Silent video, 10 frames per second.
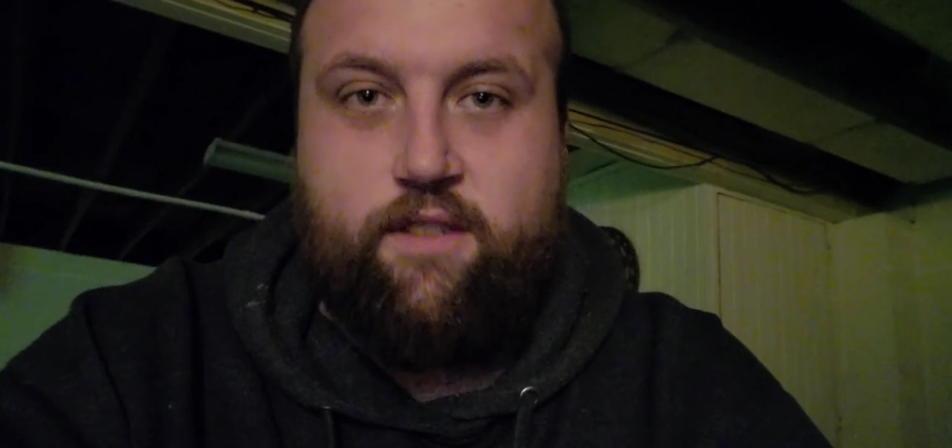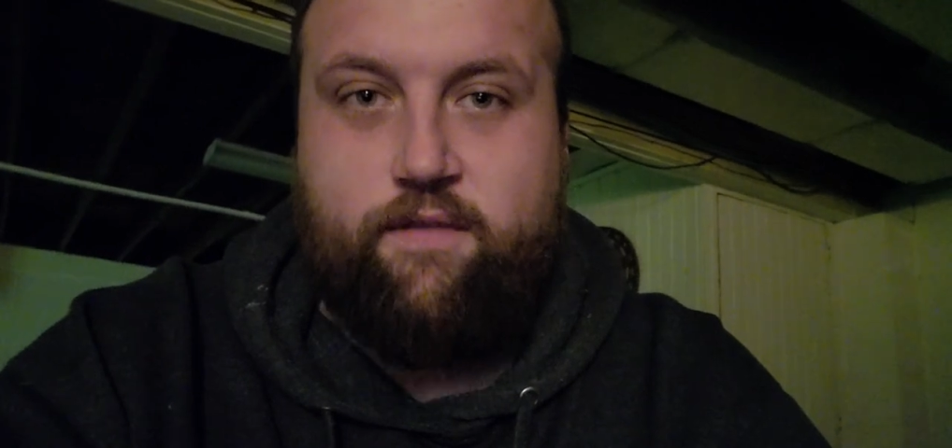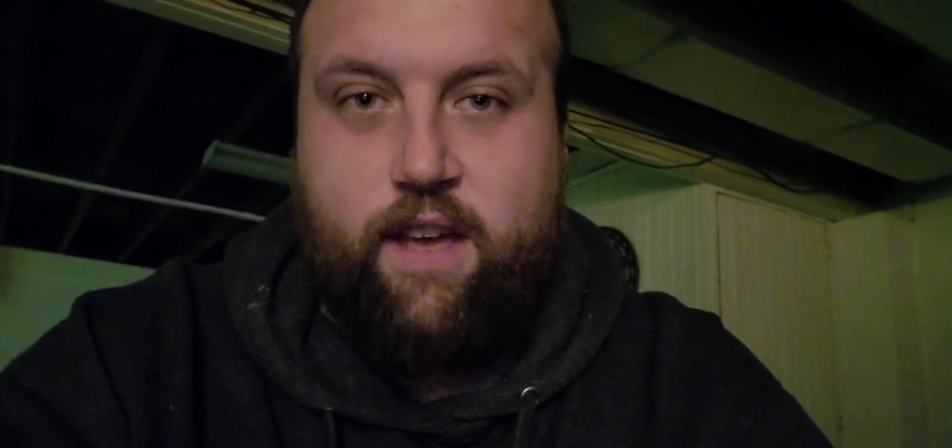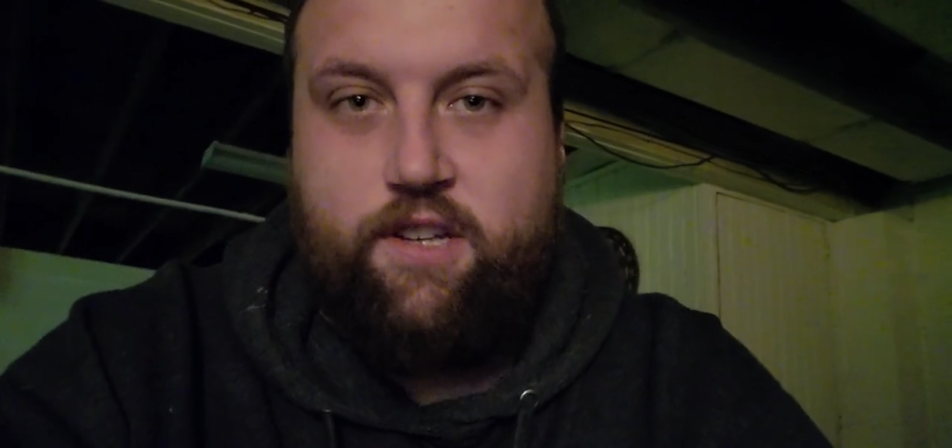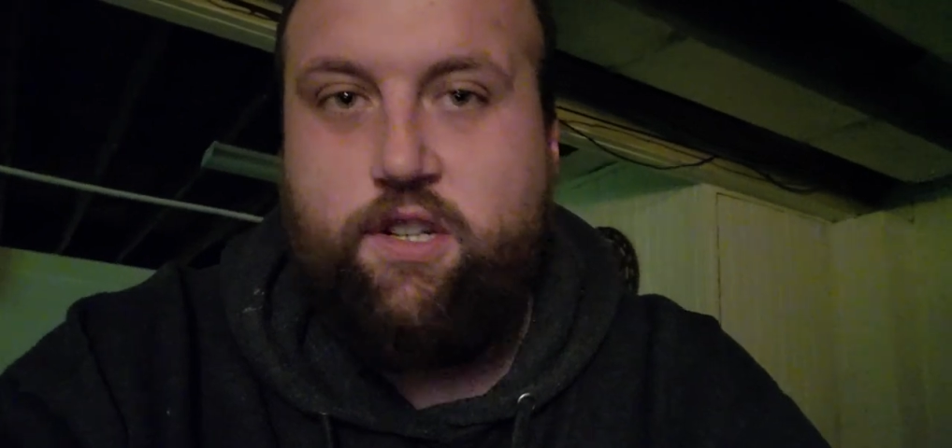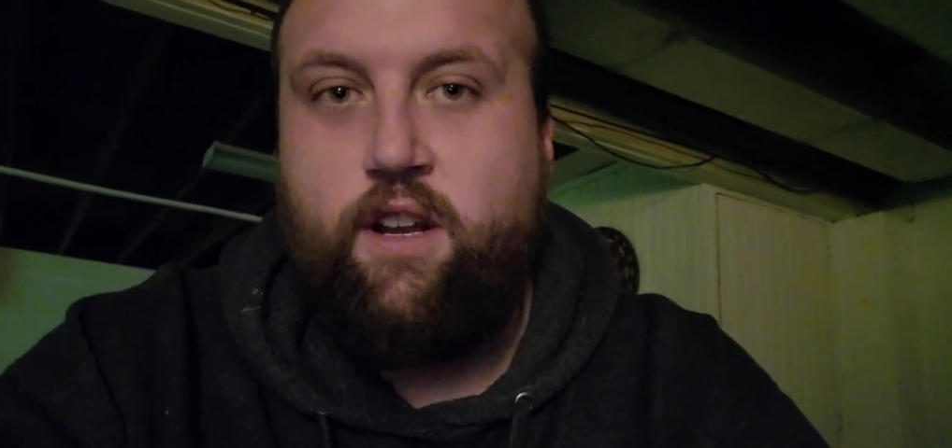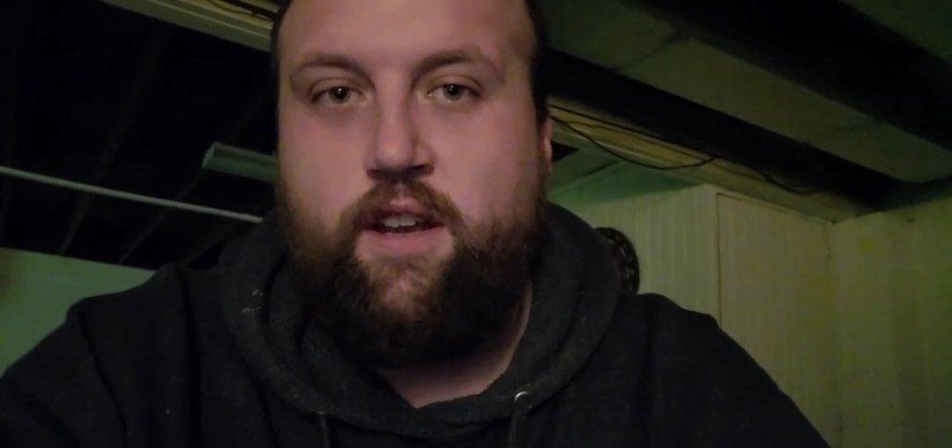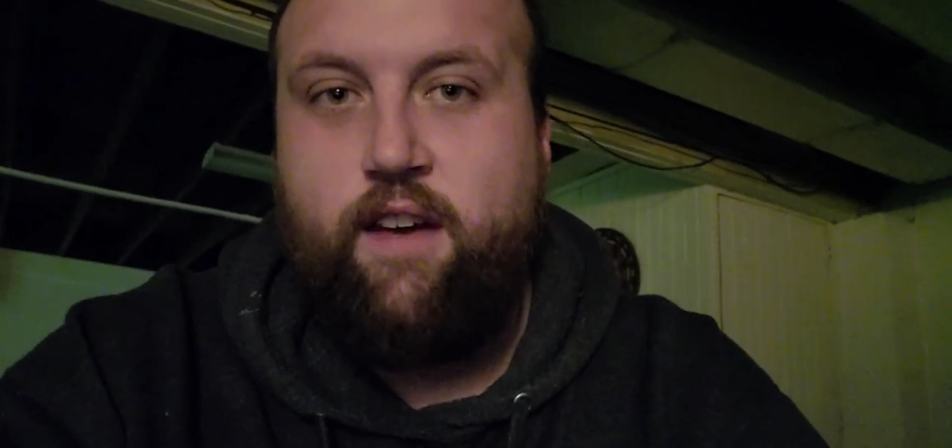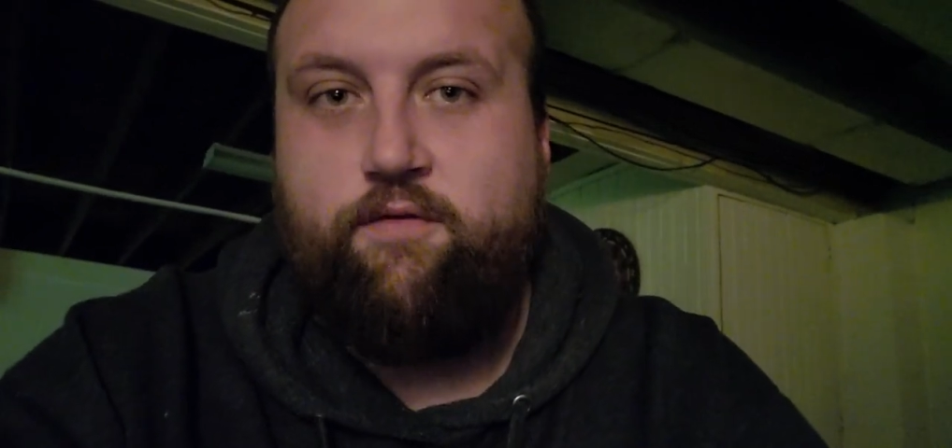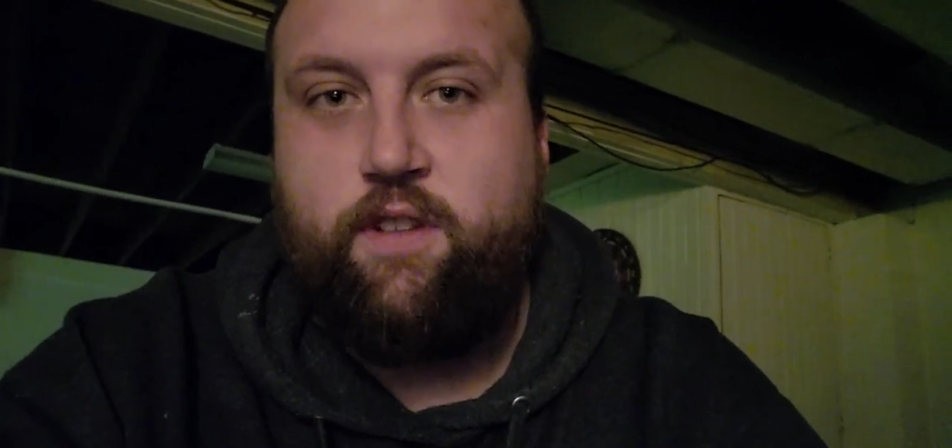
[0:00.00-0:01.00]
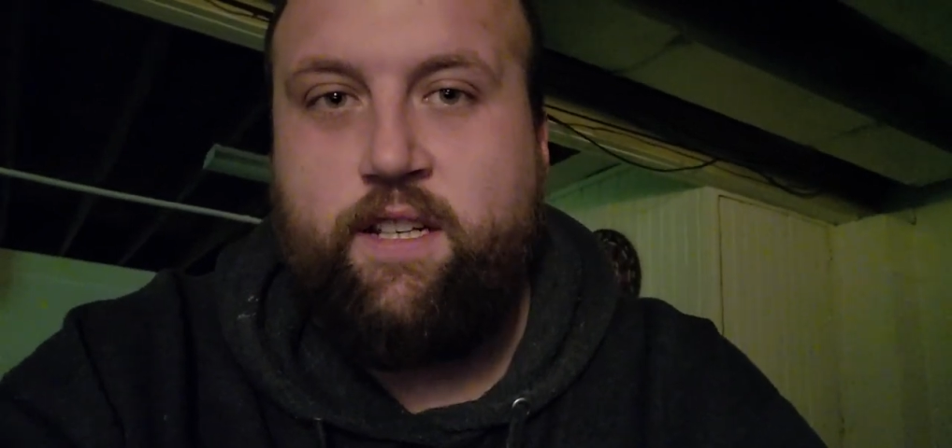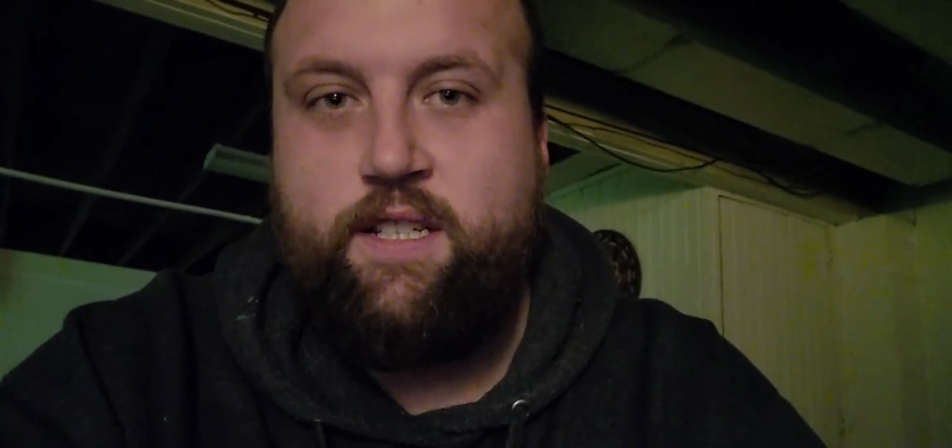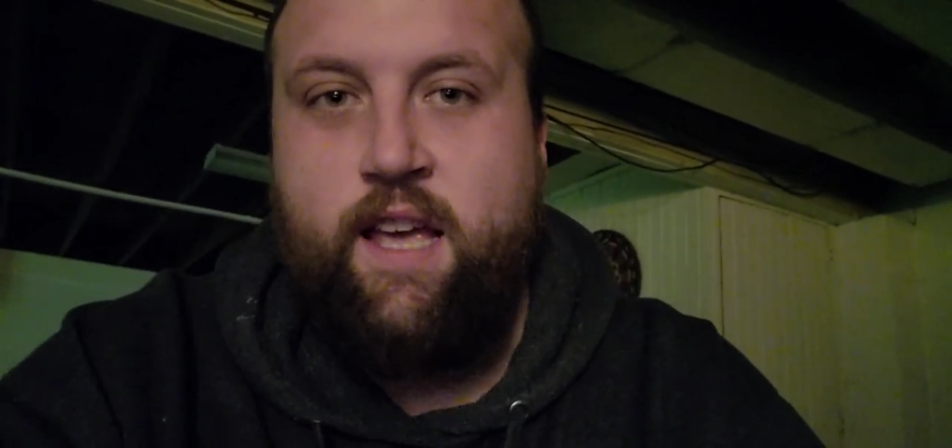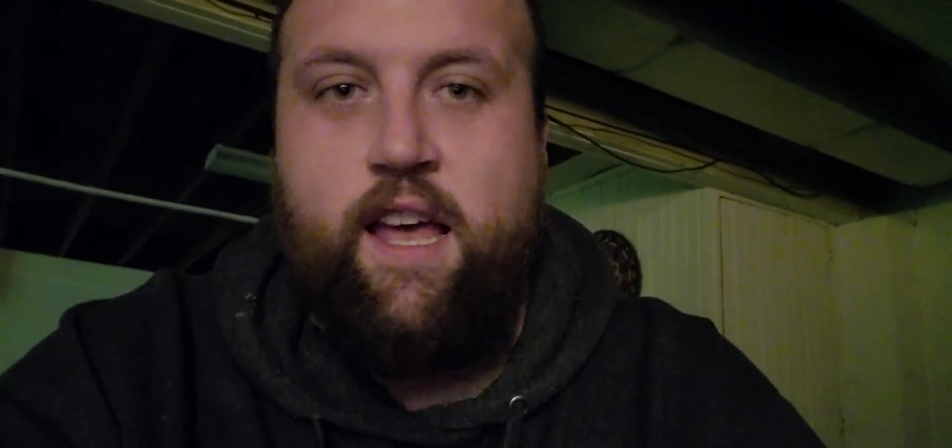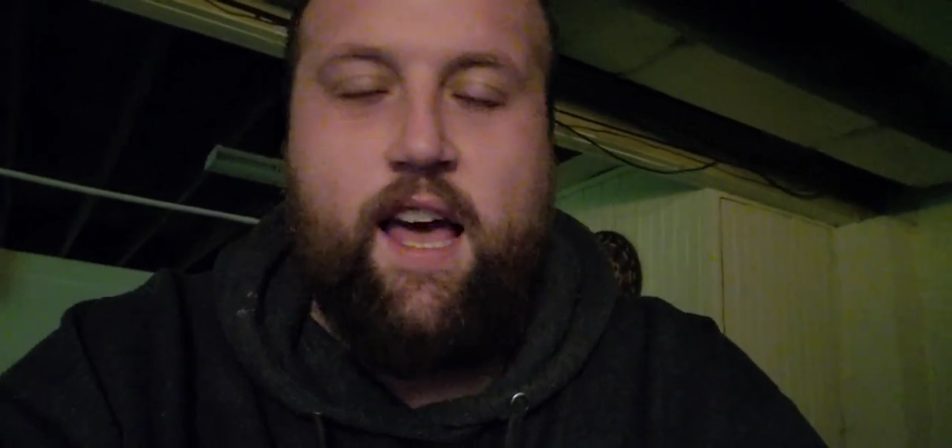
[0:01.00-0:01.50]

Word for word: in Fashion on Netflix.